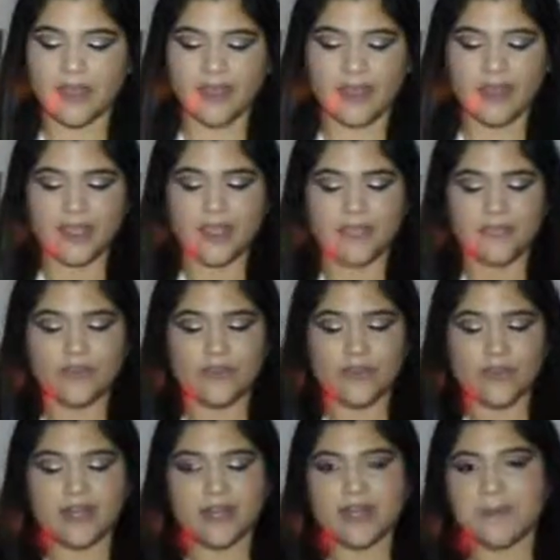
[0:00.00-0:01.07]
Hey
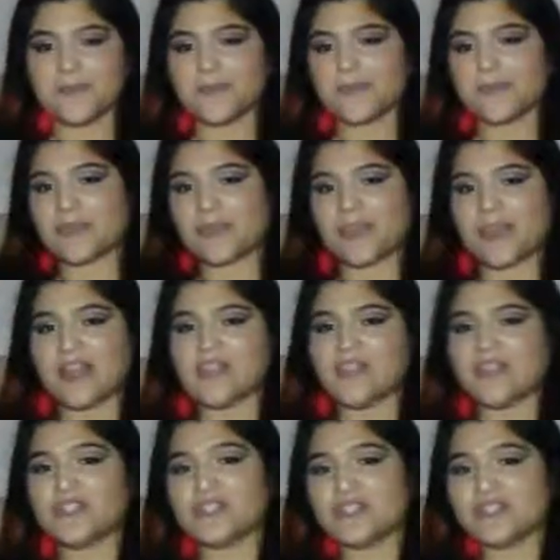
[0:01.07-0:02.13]
everybody, how are you
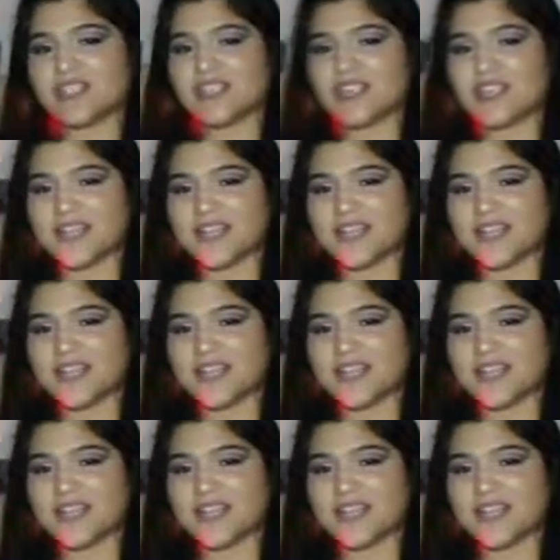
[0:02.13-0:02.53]
doing today?